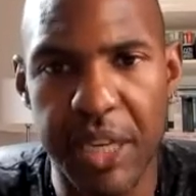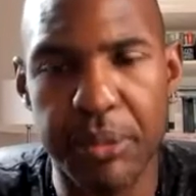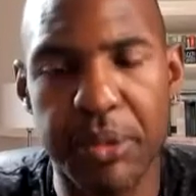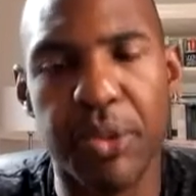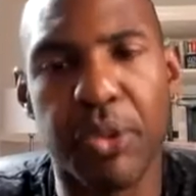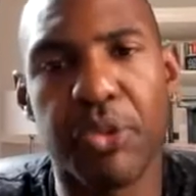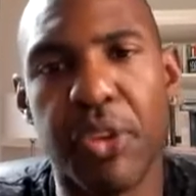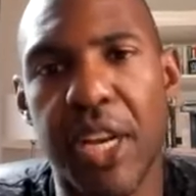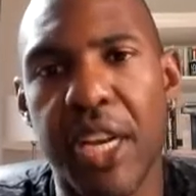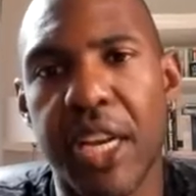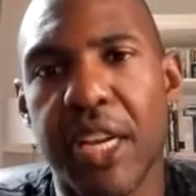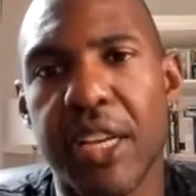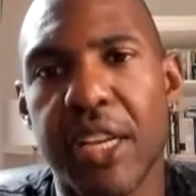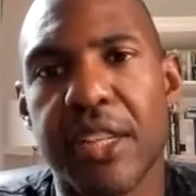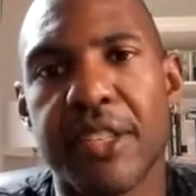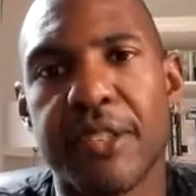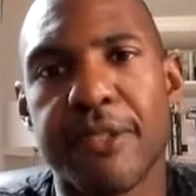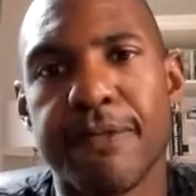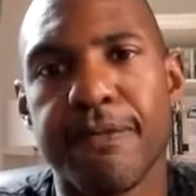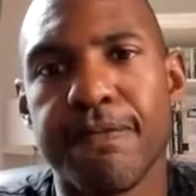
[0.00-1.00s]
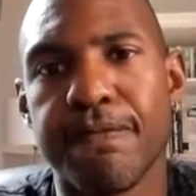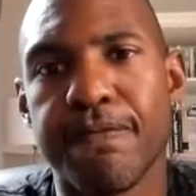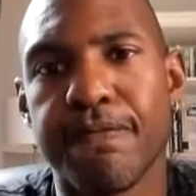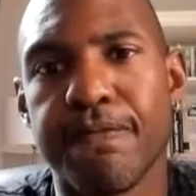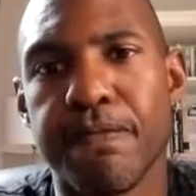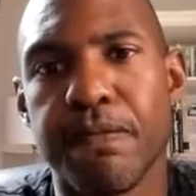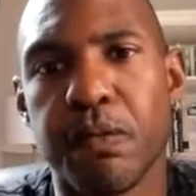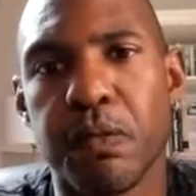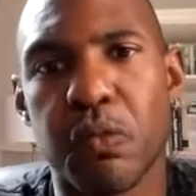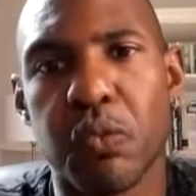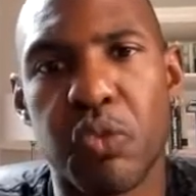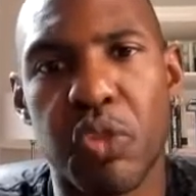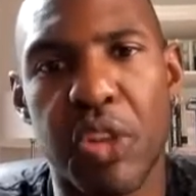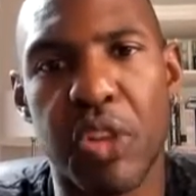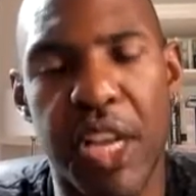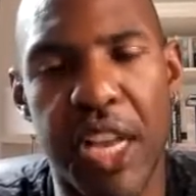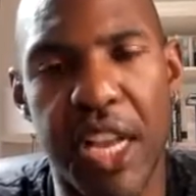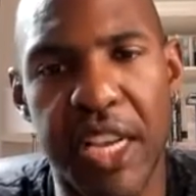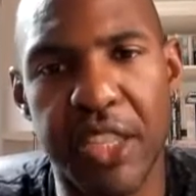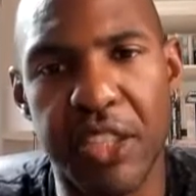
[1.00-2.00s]
keep the faith
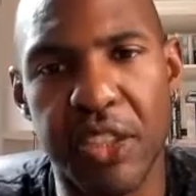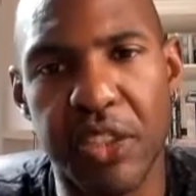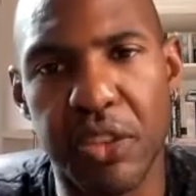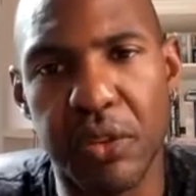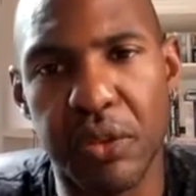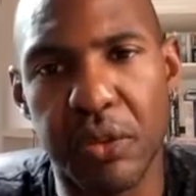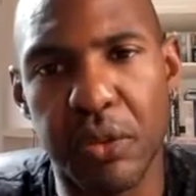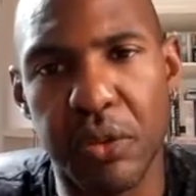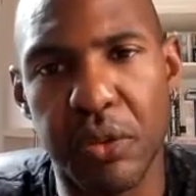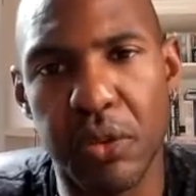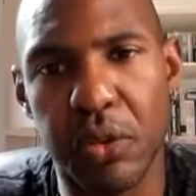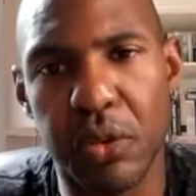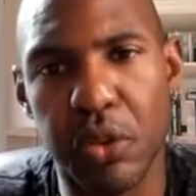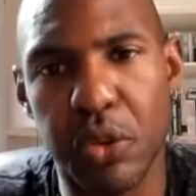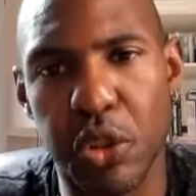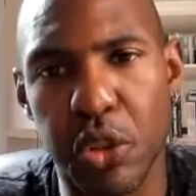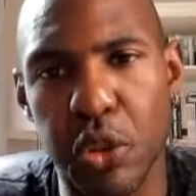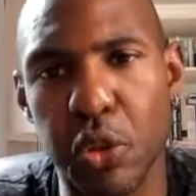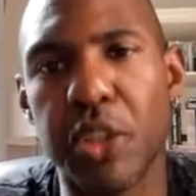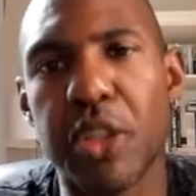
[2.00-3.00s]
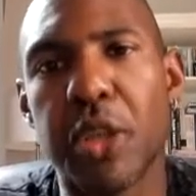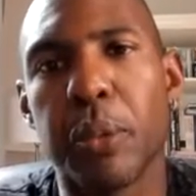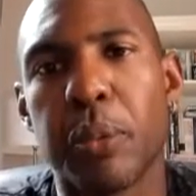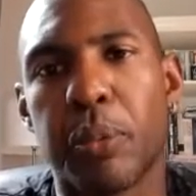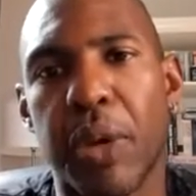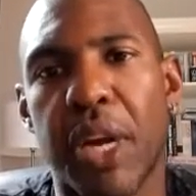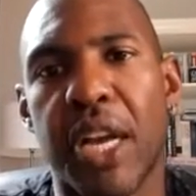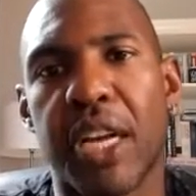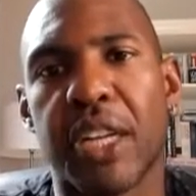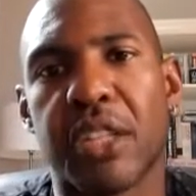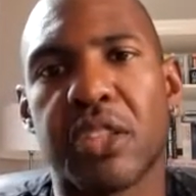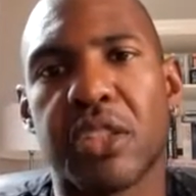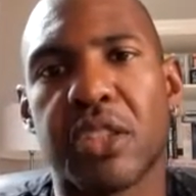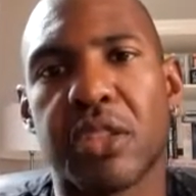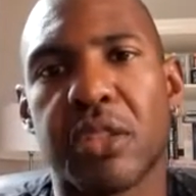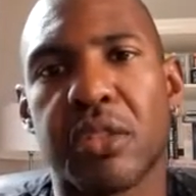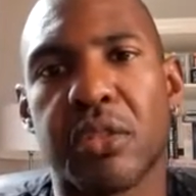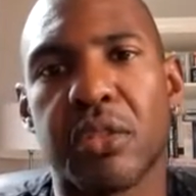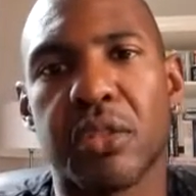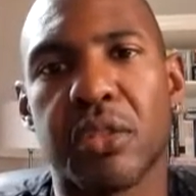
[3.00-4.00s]
and do your best